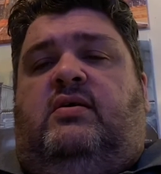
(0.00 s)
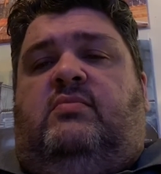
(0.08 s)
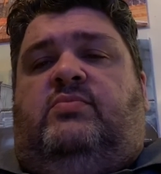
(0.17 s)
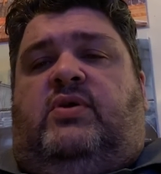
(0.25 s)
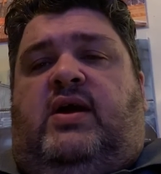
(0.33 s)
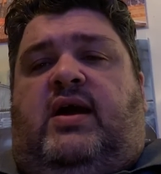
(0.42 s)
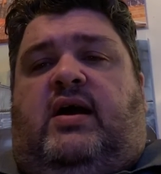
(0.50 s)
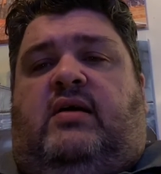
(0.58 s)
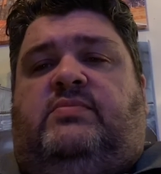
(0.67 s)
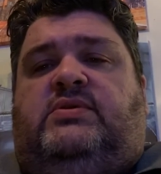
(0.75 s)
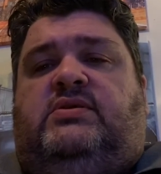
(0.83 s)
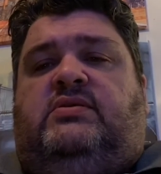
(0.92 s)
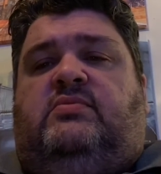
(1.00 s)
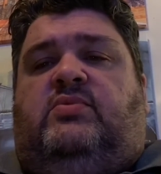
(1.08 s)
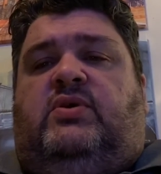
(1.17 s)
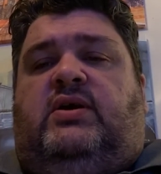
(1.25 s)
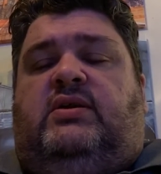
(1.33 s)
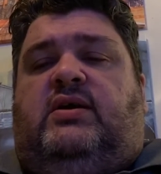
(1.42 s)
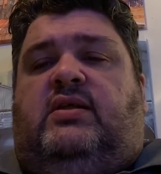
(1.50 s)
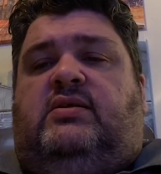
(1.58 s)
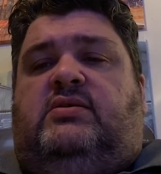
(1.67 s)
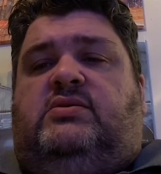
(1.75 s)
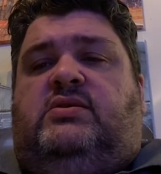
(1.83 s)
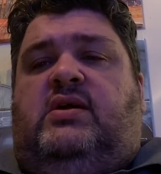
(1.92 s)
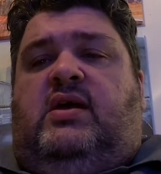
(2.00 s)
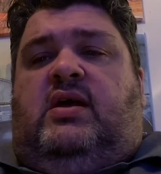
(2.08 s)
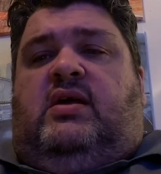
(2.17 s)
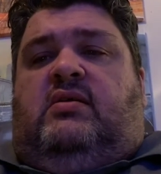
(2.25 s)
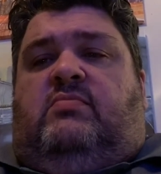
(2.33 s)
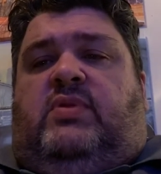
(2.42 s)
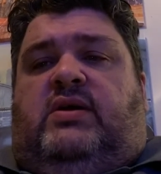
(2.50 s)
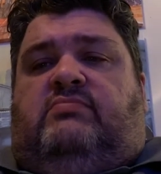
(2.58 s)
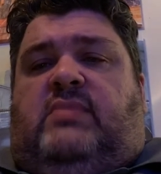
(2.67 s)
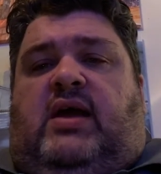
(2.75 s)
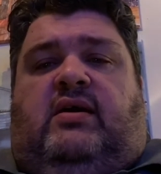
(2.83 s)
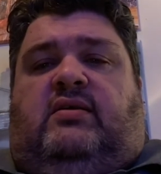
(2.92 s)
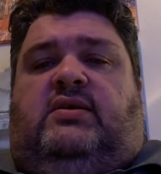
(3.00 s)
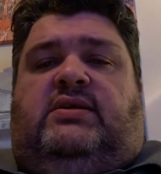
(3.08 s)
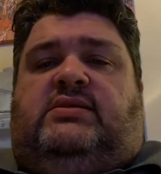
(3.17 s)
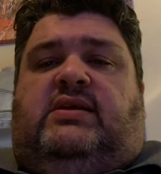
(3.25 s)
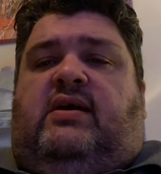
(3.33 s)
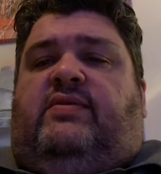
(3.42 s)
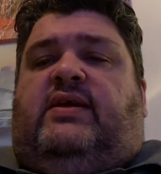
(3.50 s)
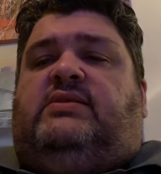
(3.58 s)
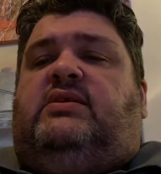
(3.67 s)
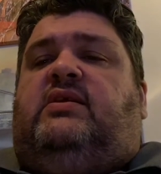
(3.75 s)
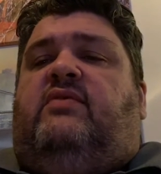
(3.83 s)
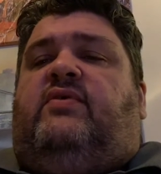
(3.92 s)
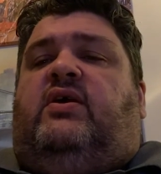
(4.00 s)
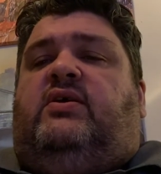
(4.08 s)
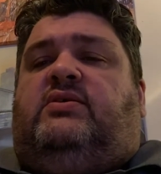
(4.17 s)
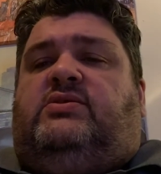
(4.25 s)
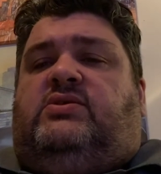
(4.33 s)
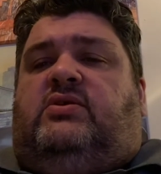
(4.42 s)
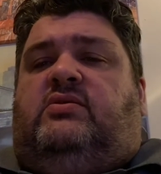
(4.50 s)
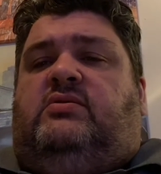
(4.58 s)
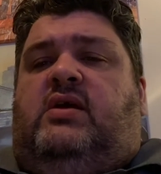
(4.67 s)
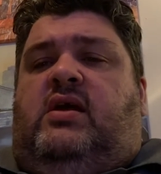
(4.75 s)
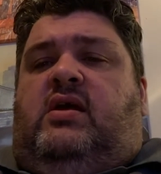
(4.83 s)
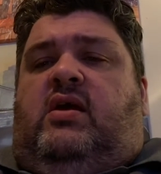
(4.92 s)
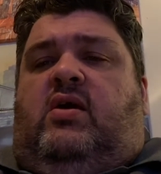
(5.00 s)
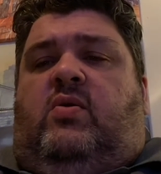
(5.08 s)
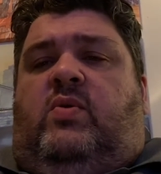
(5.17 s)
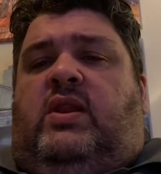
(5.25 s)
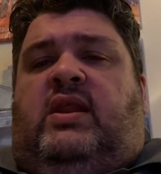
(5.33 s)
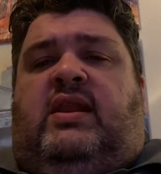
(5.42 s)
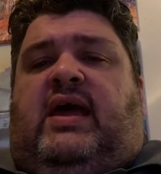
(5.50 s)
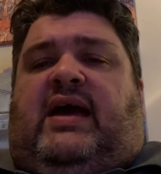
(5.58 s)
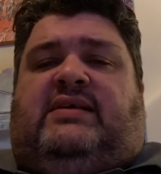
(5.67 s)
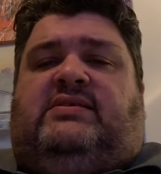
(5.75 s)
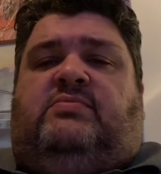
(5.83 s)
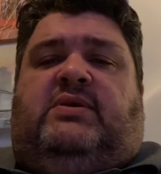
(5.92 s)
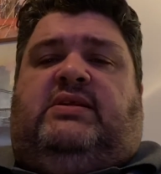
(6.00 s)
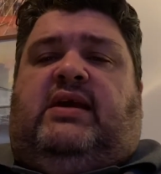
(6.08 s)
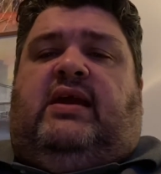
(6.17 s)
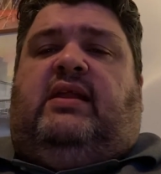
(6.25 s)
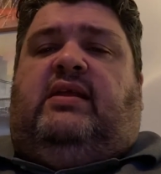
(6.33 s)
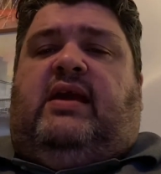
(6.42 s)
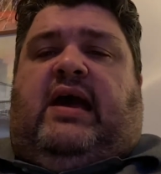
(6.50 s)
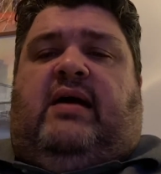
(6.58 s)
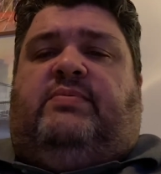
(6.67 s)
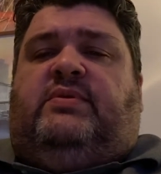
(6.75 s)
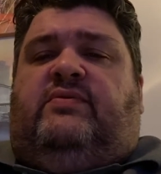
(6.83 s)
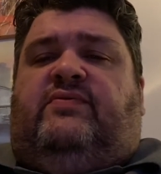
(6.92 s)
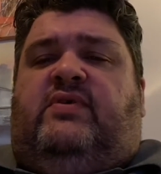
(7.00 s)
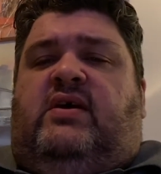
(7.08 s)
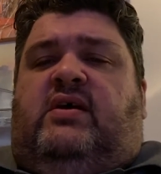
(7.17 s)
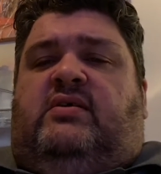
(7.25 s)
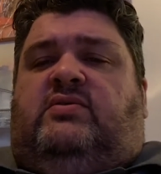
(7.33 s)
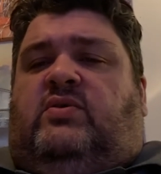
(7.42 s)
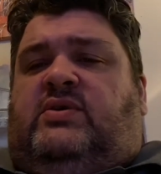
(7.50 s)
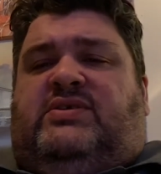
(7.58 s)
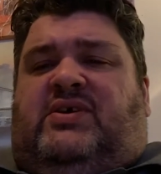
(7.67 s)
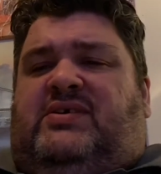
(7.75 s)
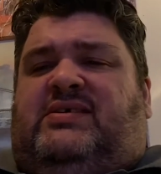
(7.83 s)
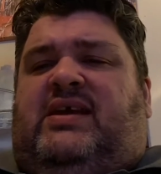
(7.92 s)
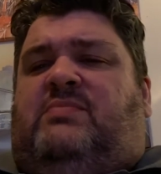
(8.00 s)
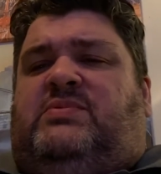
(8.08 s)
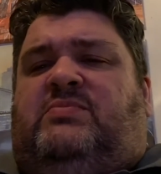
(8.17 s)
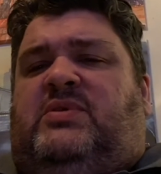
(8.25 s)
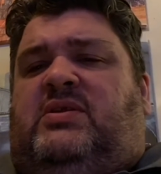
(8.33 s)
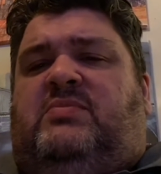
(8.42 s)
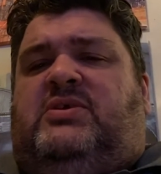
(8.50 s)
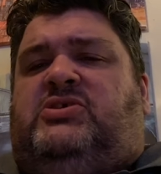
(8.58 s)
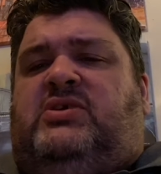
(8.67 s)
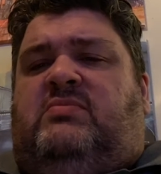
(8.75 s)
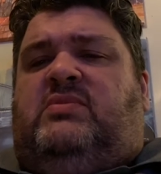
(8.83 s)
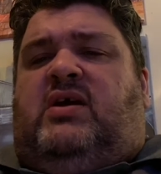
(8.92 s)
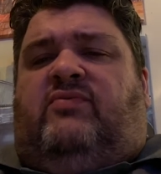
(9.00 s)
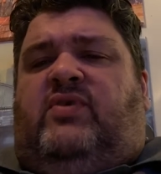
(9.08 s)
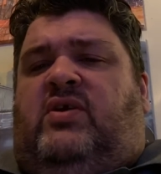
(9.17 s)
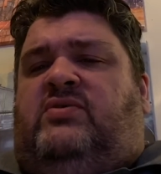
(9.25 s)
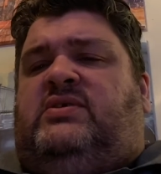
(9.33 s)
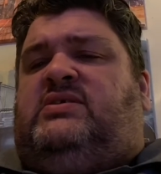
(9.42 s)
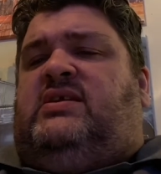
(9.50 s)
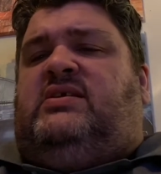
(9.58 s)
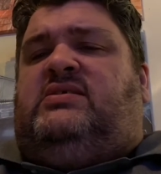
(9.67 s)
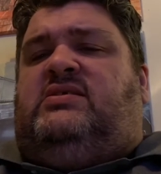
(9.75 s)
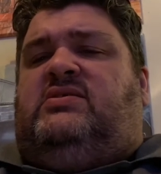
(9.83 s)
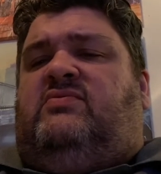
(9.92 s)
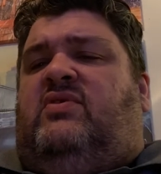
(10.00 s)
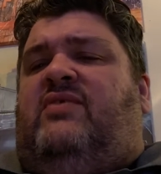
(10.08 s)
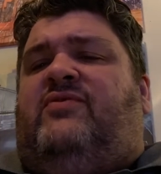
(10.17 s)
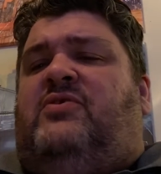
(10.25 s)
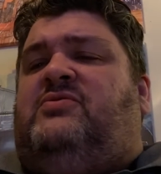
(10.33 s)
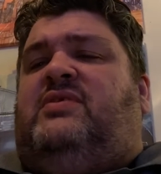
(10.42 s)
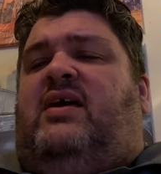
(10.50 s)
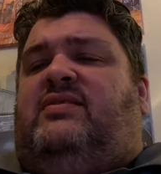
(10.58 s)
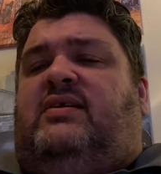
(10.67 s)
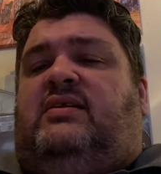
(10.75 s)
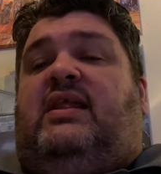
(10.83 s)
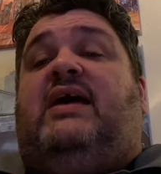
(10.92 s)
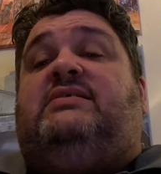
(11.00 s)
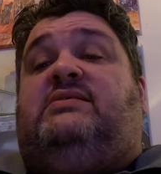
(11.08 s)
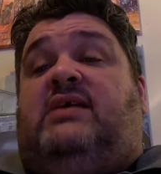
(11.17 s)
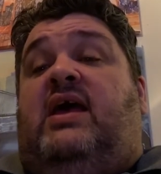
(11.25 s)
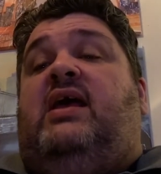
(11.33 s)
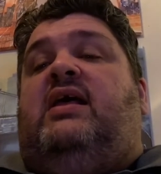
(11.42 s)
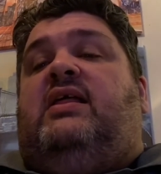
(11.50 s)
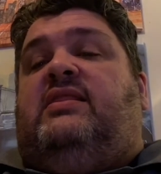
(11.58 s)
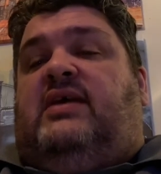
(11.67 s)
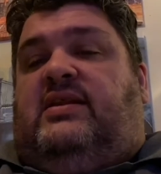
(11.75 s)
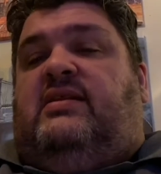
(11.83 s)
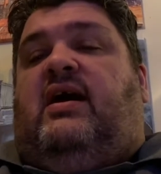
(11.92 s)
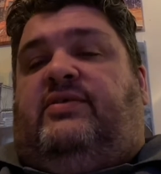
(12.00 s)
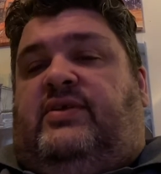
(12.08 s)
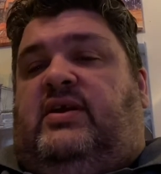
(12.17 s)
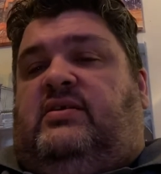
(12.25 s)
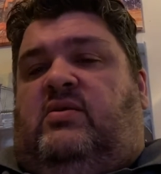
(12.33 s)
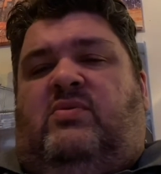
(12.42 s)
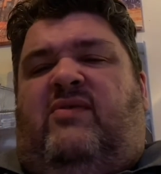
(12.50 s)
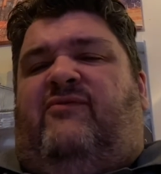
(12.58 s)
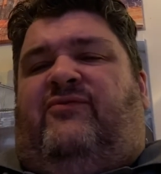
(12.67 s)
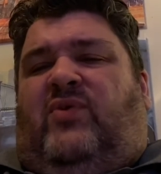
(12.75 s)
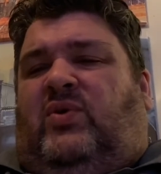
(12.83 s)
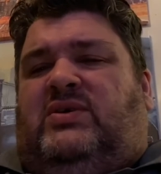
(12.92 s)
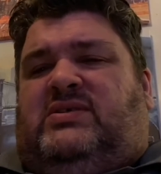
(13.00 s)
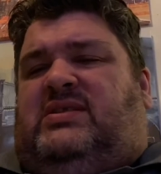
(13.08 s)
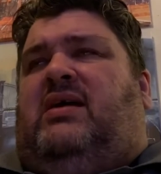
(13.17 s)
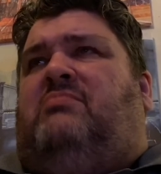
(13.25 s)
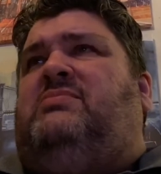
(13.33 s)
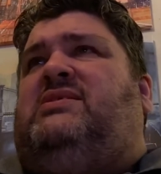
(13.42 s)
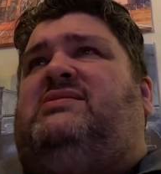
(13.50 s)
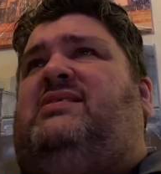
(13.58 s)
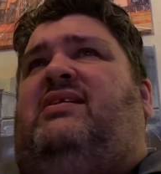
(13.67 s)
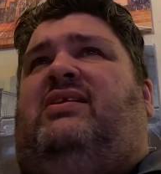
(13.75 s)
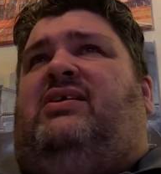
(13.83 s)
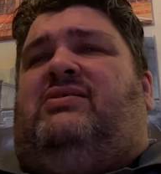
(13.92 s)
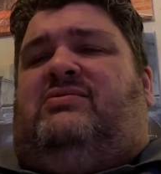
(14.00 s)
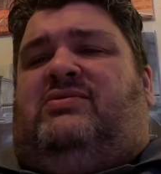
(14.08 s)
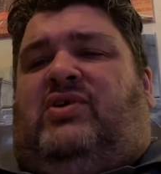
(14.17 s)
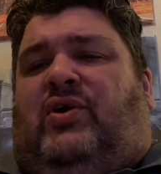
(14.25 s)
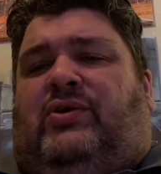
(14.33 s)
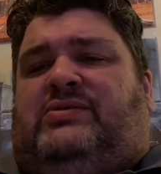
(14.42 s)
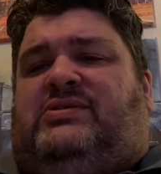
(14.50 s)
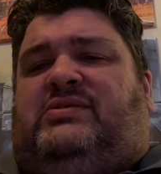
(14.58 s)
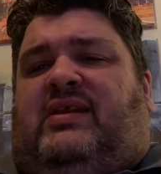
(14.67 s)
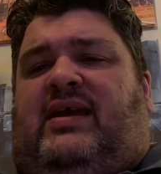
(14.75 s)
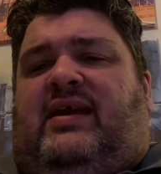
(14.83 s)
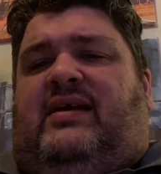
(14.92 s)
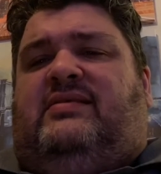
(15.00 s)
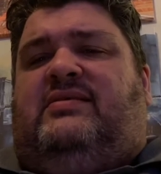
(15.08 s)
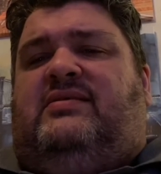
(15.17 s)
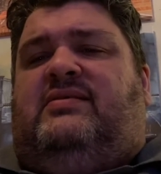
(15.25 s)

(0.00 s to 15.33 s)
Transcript: Perhaps, the boy acknowledged, but I hardly see how that's any of our concern. We didn't ask to be taken captive, nor is our escape something to be ashamed of. We owe the citizens of Greyfolk nothing, less than nothing. No one forced them to settle a cursed land.